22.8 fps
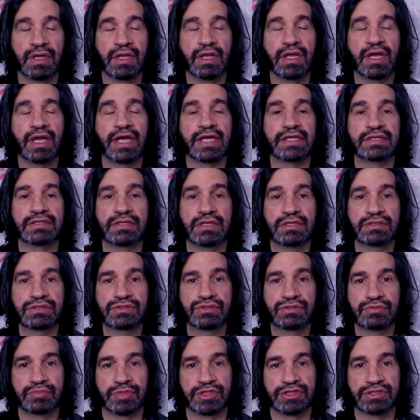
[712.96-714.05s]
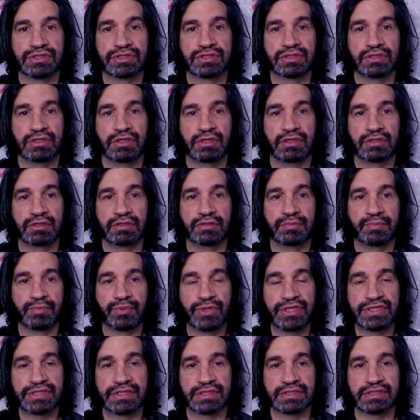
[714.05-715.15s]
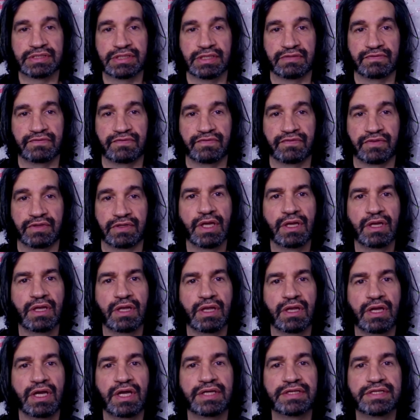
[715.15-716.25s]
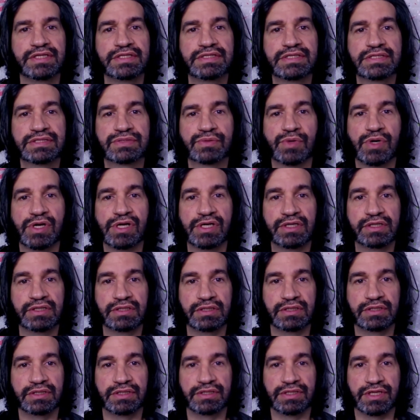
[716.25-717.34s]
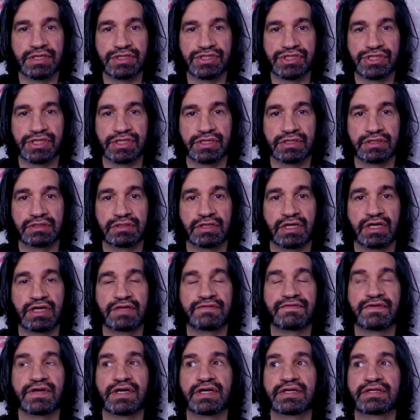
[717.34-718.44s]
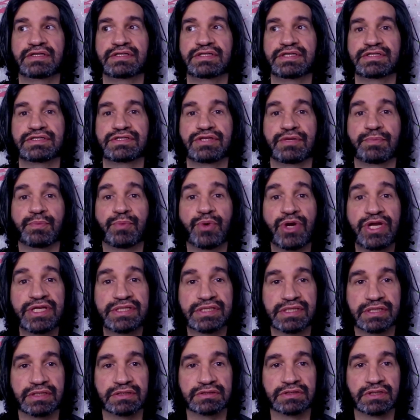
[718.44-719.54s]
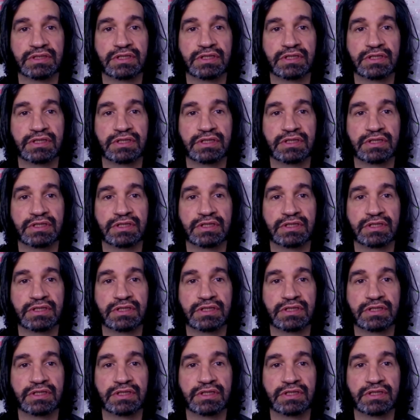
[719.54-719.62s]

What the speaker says: and not so much our present self. And this is why, in a nutshell, I find it is the present